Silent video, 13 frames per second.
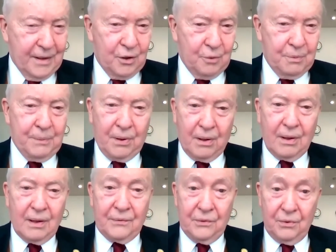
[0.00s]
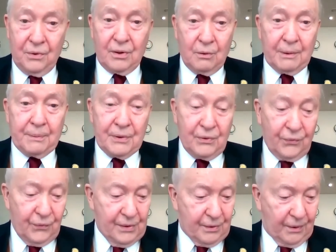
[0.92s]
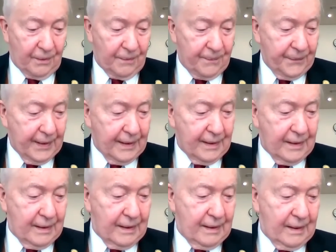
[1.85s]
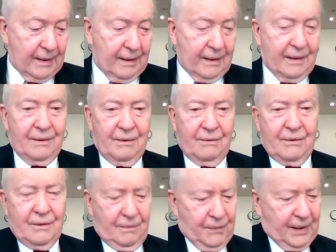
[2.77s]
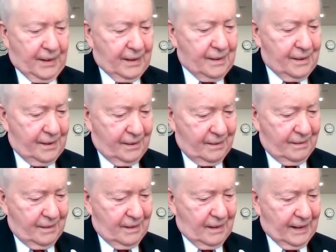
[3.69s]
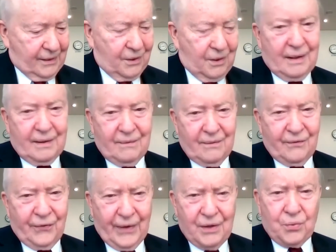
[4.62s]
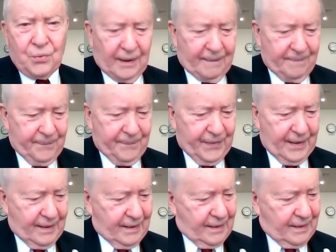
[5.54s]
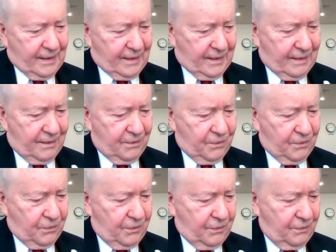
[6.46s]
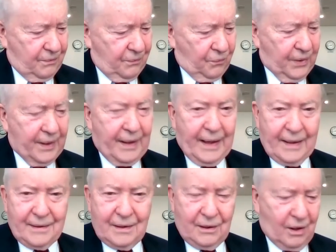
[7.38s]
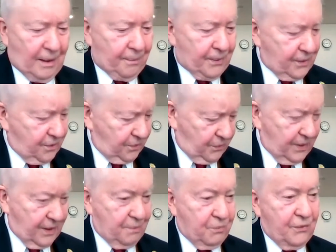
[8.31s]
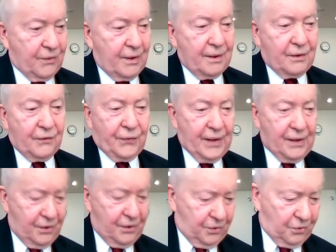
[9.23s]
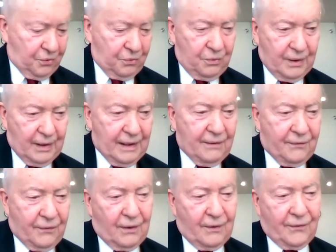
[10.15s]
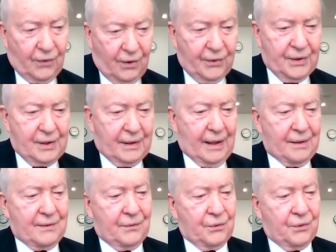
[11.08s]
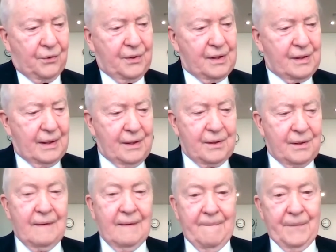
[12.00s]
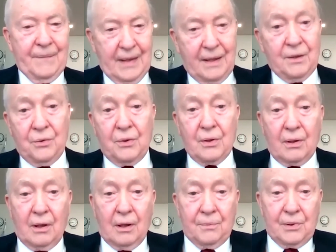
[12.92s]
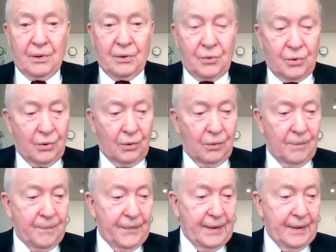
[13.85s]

to be part of a nuclear weapons-free zone, because let's call it phase one. When that's accomplished, we can move on to phase two and involve all the states of Northeast Asia and nuclear arms control.